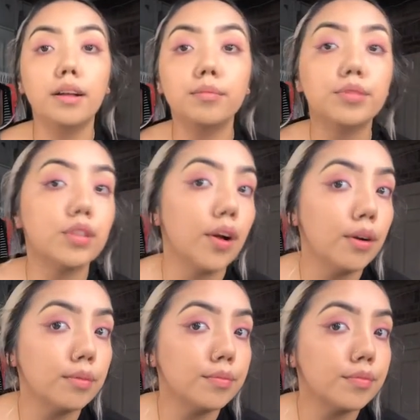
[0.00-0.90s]
So
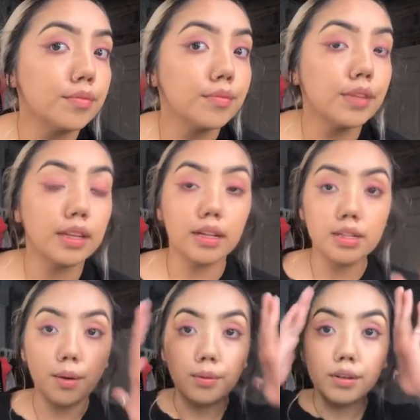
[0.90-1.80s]
I think that's
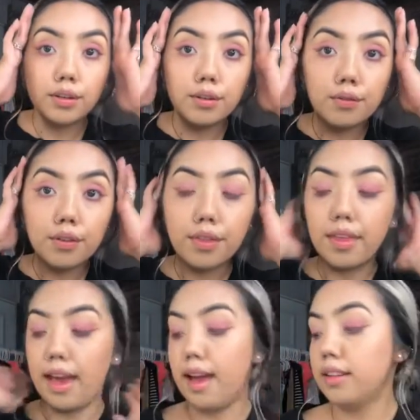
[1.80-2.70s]
all we're gonna do for
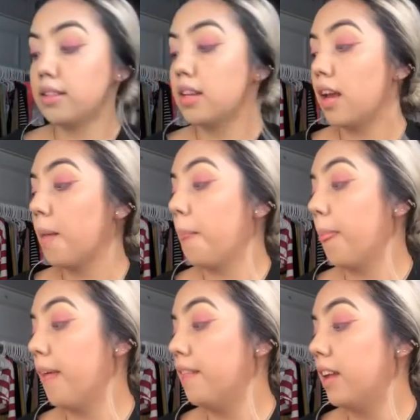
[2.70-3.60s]
that.
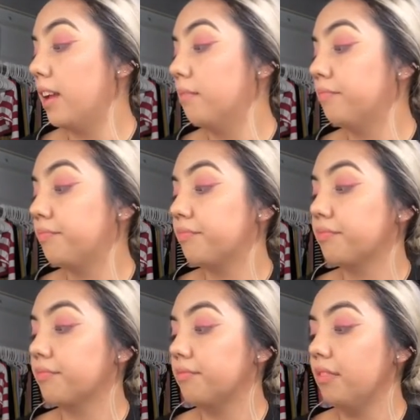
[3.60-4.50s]
And then
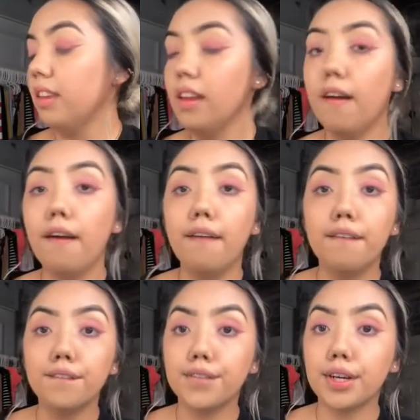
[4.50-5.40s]

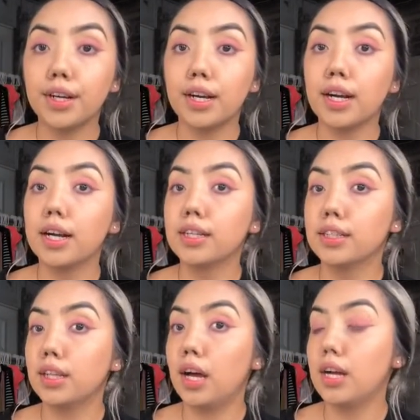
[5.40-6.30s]
for
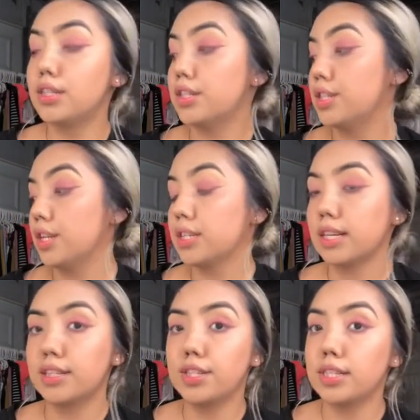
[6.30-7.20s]
gloss, she looks like
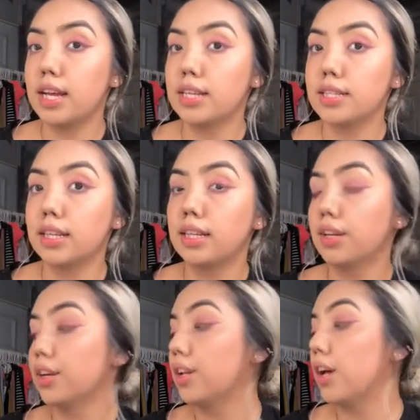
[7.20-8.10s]
she just has a
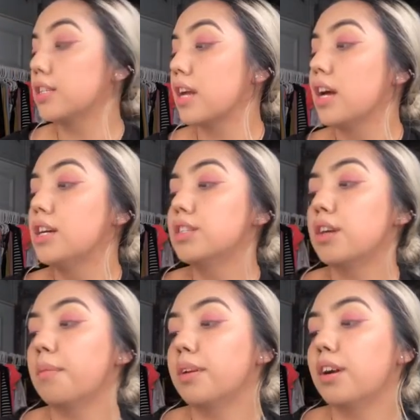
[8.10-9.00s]
clear gloss. So
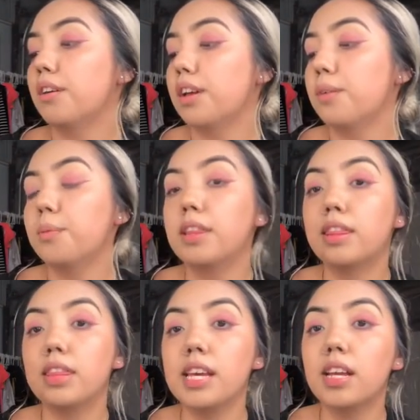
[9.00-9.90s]
I'm going to go in
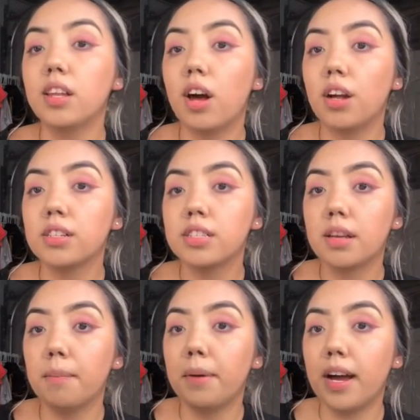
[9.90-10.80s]
with the gloss
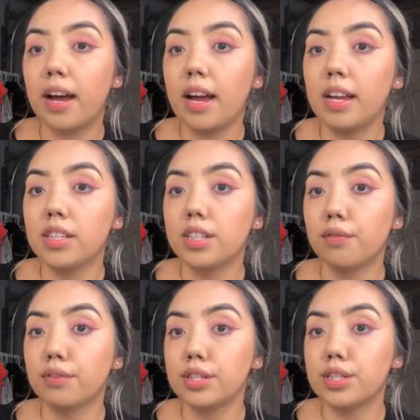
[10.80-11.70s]
by
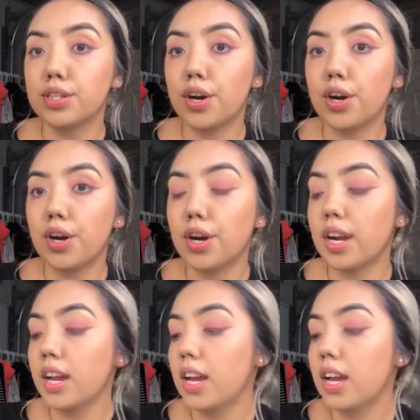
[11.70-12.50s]
Jeffree Star.